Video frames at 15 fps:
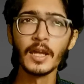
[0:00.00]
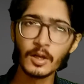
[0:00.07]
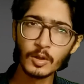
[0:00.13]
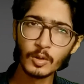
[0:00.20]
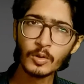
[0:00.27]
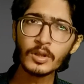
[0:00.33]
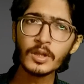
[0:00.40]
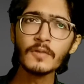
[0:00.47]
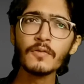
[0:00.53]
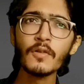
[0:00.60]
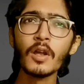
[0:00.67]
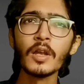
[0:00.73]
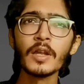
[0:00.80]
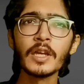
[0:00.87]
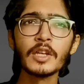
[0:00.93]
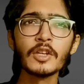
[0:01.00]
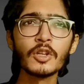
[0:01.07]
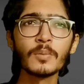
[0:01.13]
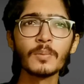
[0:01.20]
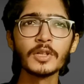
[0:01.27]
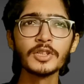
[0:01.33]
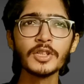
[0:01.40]
Include the following in
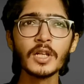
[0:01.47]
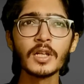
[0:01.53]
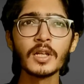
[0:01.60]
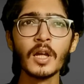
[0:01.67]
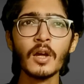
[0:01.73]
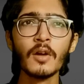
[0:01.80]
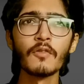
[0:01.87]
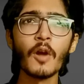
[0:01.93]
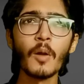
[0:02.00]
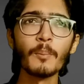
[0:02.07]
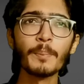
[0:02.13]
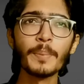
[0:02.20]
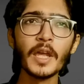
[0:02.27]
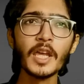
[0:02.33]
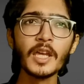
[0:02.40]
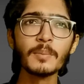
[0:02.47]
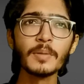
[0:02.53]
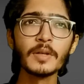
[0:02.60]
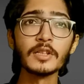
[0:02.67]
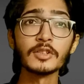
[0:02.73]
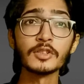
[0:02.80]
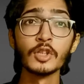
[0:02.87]
your budget, from paying
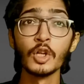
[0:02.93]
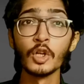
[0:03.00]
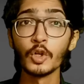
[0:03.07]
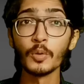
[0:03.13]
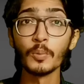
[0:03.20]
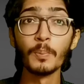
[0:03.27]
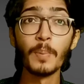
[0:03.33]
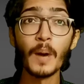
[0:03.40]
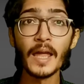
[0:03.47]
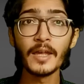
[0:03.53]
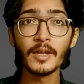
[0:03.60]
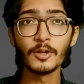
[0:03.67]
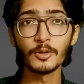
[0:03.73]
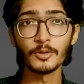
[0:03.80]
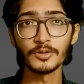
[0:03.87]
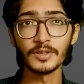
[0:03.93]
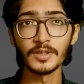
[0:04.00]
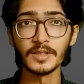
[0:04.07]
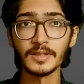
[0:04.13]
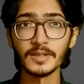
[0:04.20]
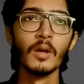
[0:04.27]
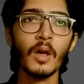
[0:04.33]
bills to buying
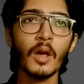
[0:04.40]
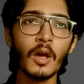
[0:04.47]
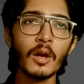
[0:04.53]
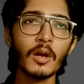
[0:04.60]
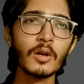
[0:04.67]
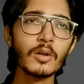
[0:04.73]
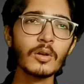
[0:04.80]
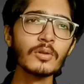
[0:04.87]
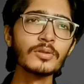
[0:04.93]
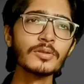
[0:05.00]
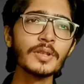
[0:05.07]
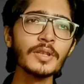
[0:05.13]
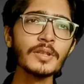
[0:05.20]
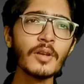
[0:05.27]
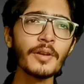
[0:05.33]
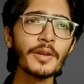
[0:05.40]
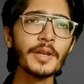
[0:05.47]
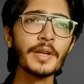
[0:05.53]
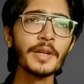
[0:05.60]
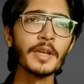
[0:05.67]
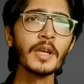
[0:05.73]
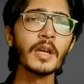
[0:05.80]
groceries. Groceries or
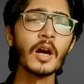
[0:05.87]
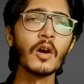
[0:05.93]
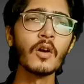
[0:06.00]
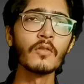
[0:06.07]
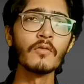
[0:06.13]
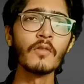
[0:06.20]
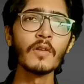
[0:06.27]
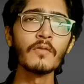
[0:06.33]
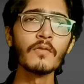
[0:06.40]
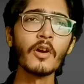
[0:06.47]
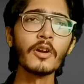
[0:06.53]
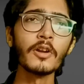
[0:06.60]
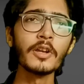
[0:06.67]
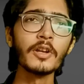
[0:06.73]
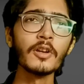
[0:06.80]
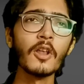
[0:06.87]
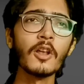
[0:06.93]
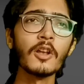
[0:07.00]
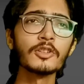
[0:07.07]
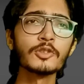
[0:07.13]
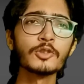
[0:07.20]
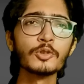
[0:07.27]
eating out
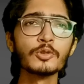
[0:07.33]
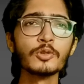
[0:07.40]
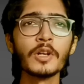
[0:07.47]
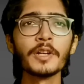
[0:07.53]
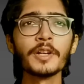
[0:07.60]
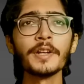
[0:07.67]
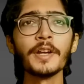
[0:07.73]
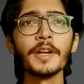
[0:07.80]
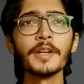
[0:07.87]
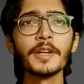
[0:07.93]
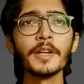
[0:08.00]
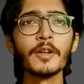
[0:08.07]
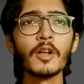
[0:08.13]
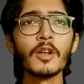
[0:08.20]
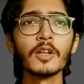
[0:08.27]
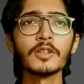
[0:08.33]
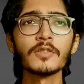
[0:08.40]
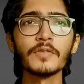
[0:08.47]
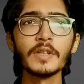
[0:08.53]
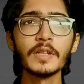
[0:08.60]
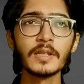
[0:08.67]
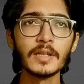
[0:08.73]
$140 to
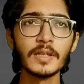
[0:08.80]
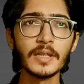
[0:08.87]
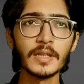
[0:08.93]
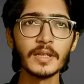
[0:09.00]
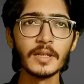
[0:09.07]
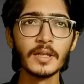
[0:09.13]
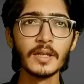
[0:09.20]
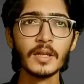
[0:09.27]
$280 weekly.